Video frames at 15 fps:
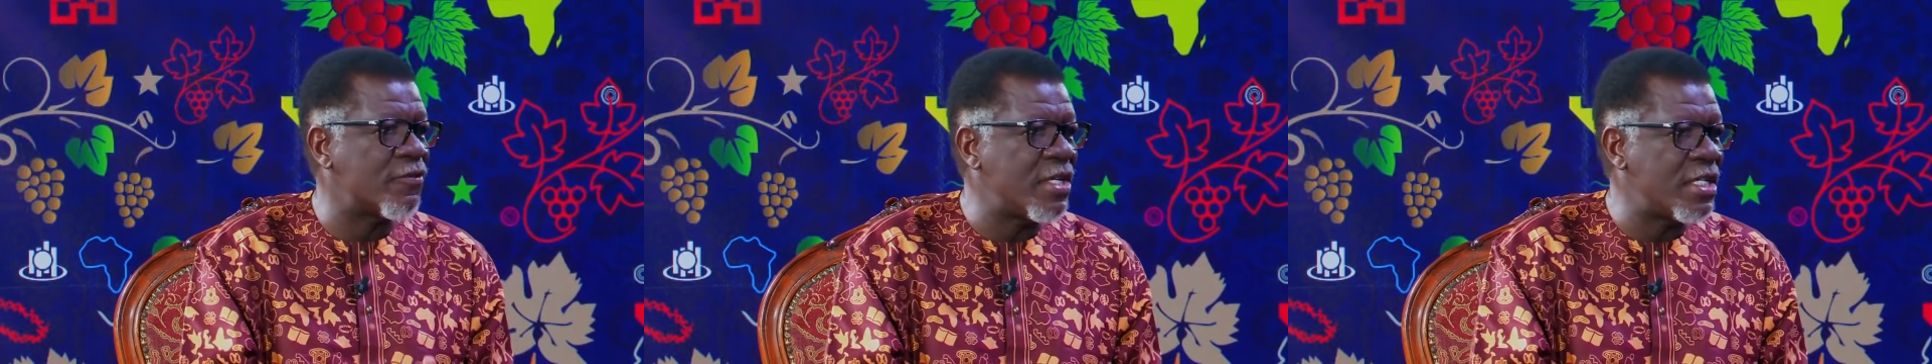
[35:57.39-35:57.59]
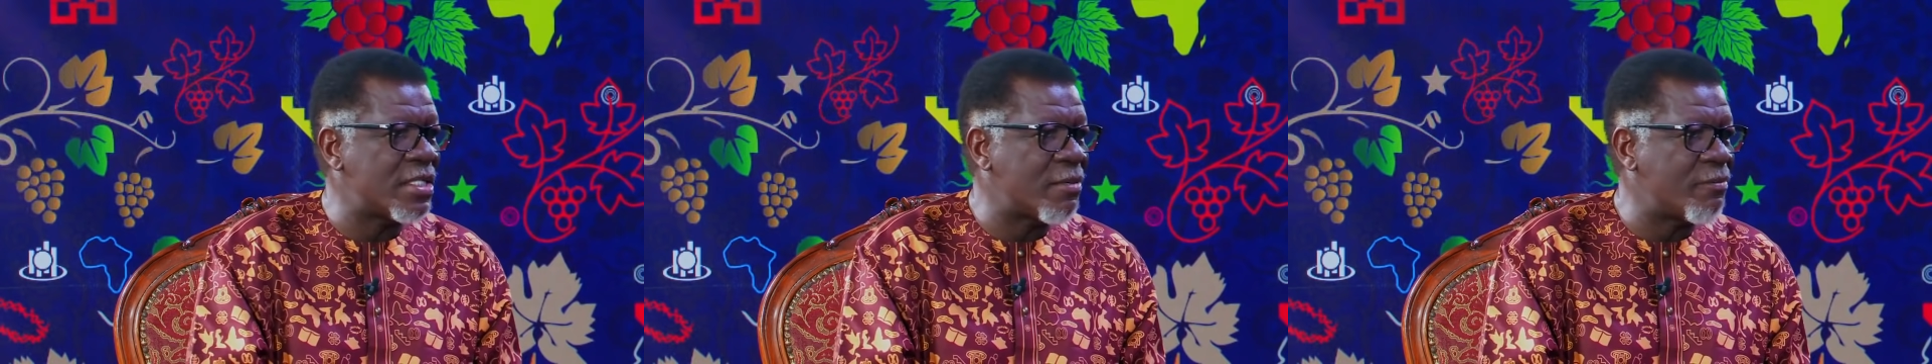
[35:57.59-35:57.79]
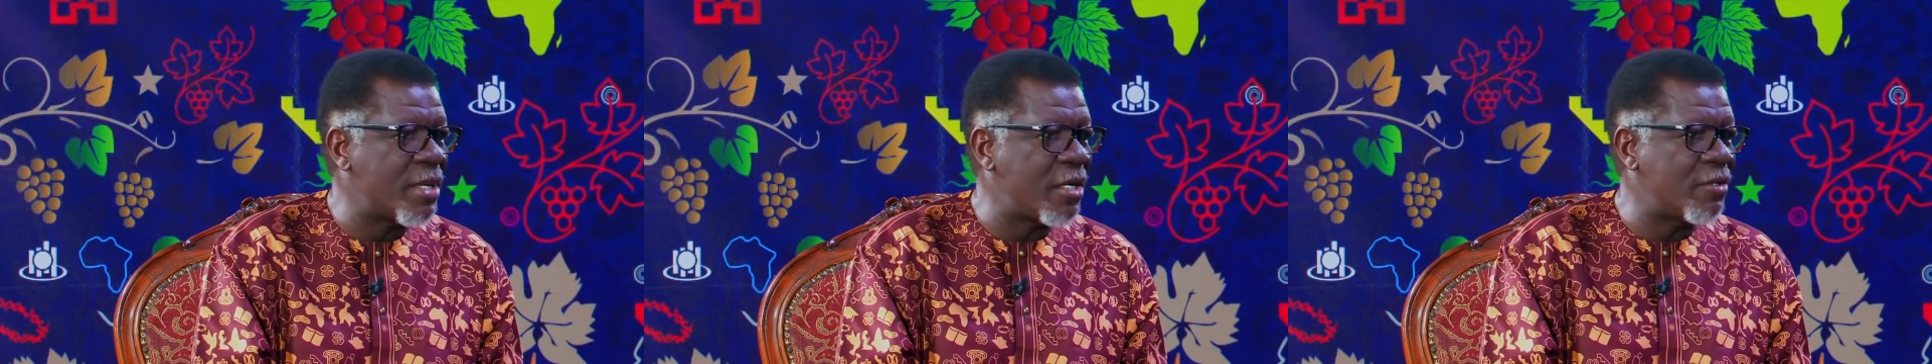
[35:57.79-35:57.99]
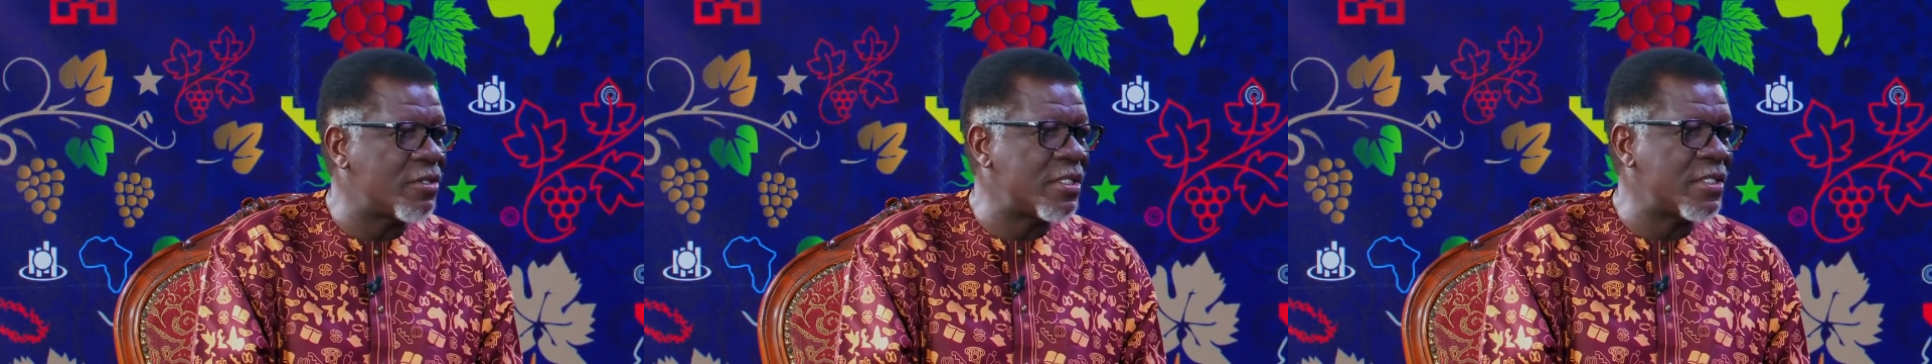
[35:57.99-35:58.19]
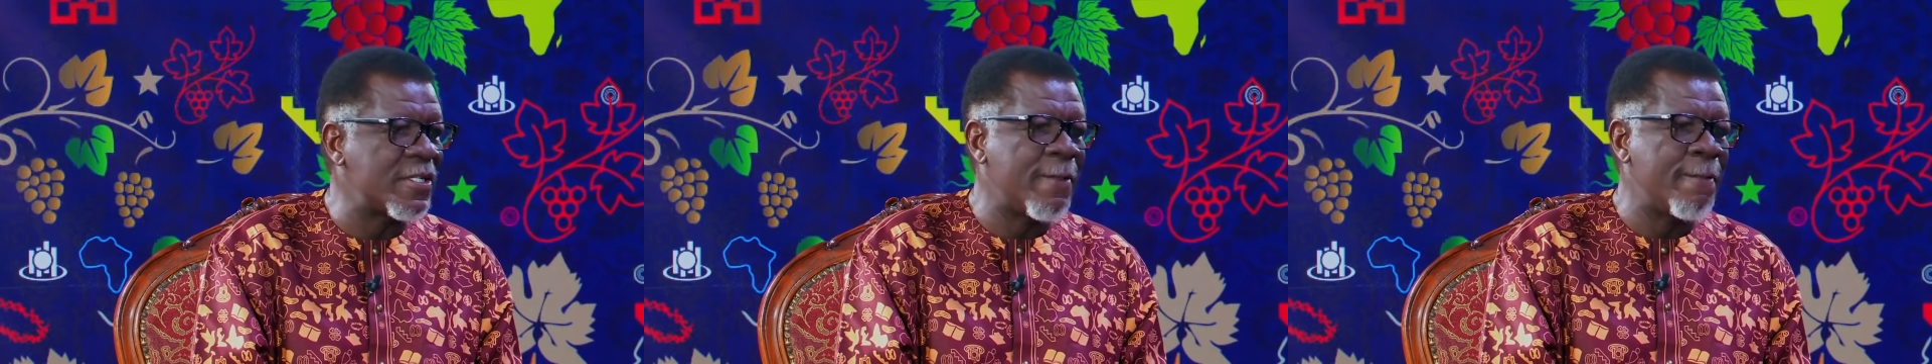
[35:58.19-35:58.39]
face
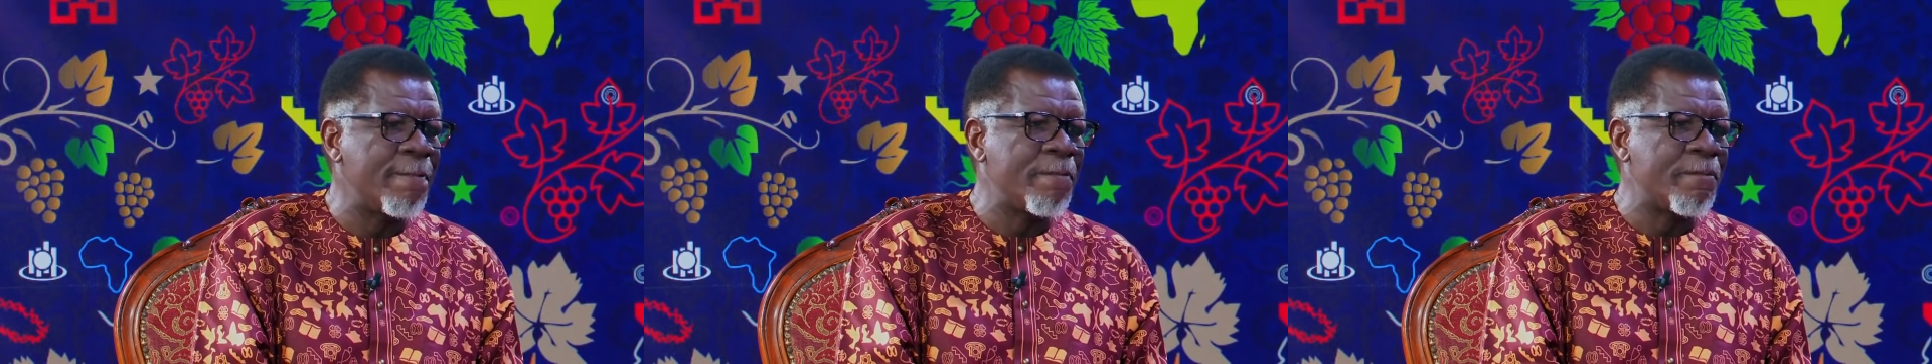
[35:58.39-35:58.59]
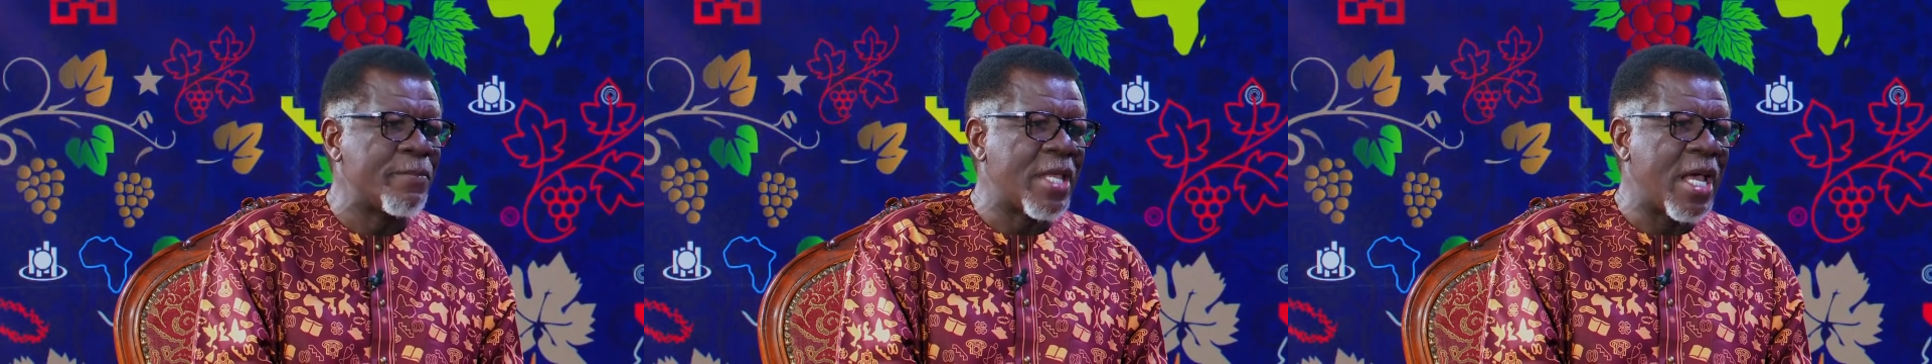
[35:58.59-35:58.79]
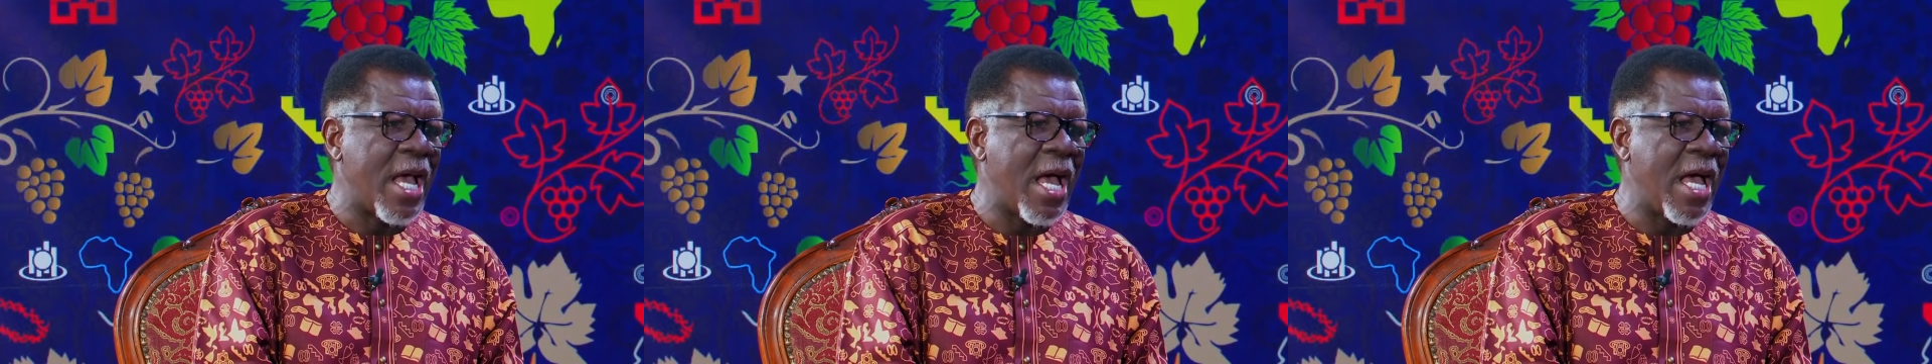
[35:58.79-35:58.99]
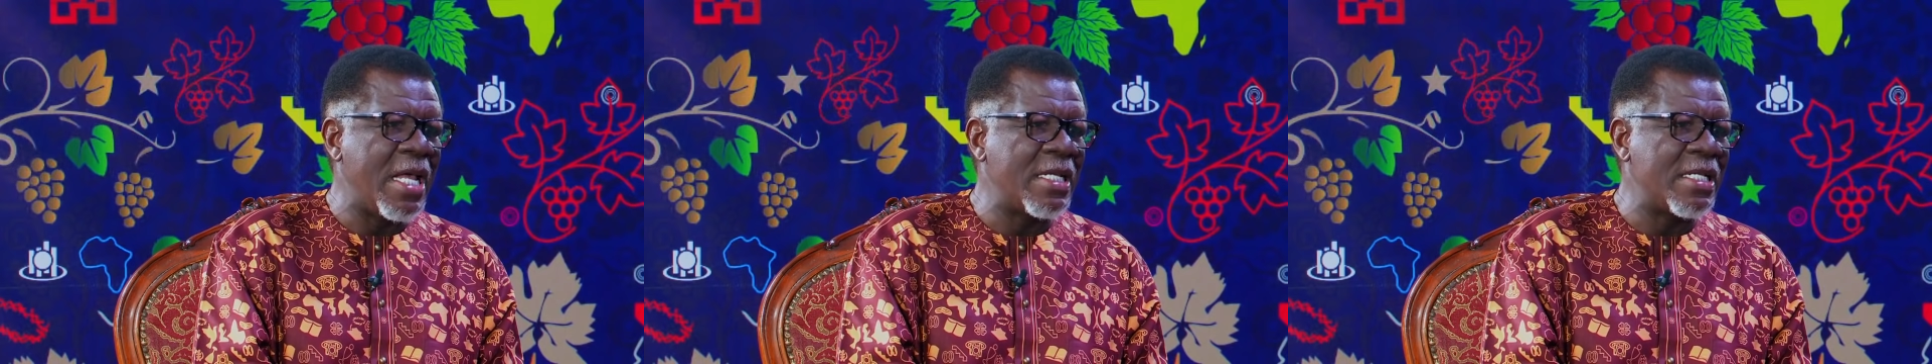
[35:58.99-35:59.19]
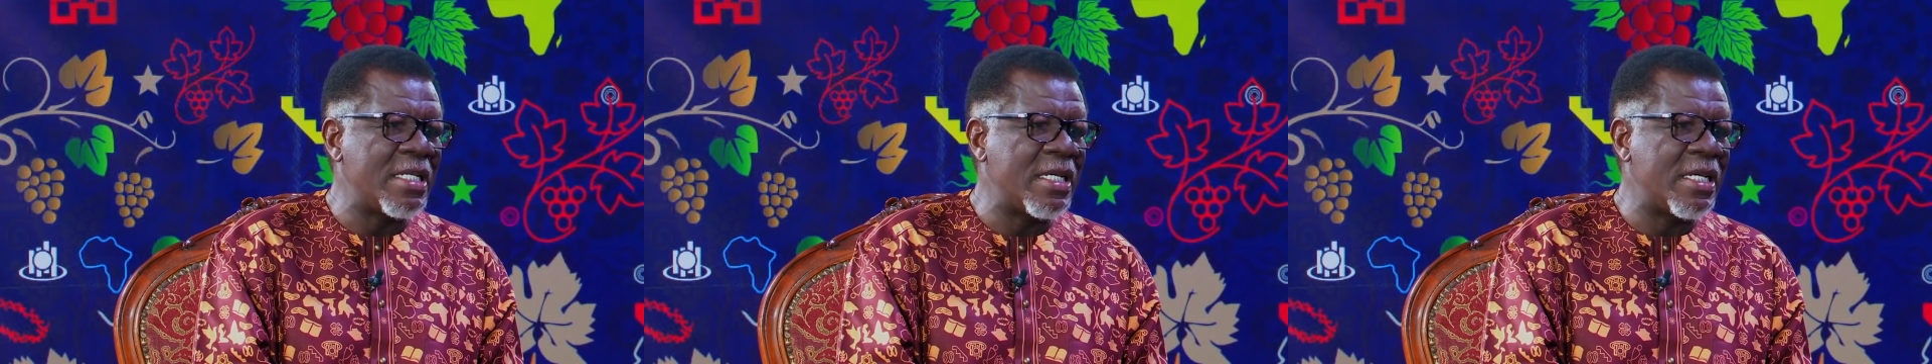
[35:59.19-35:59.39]
about it.
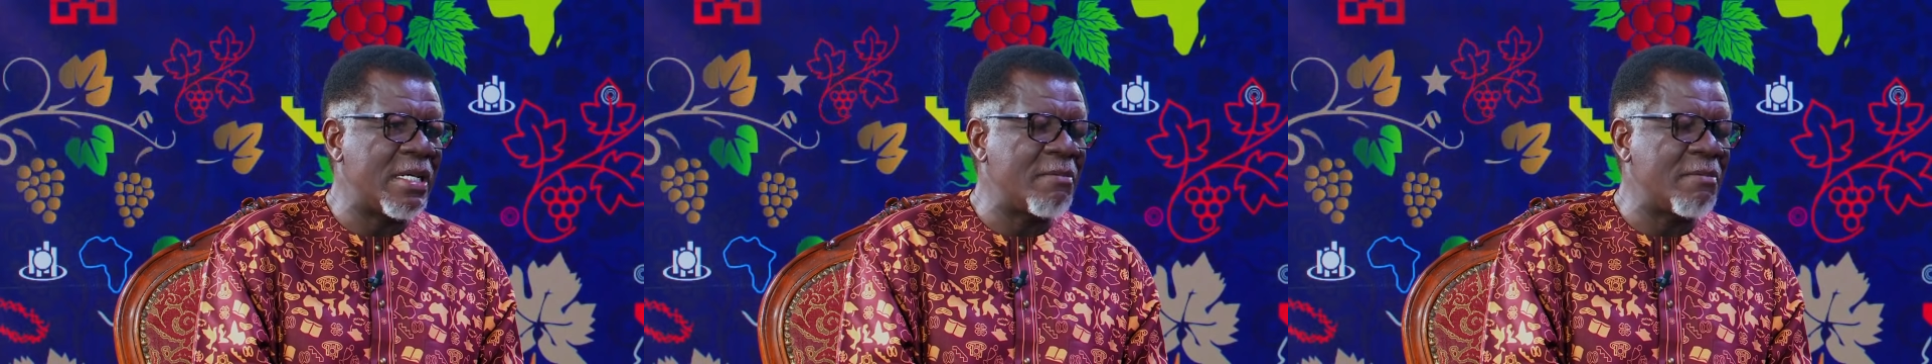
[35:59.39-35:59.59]
And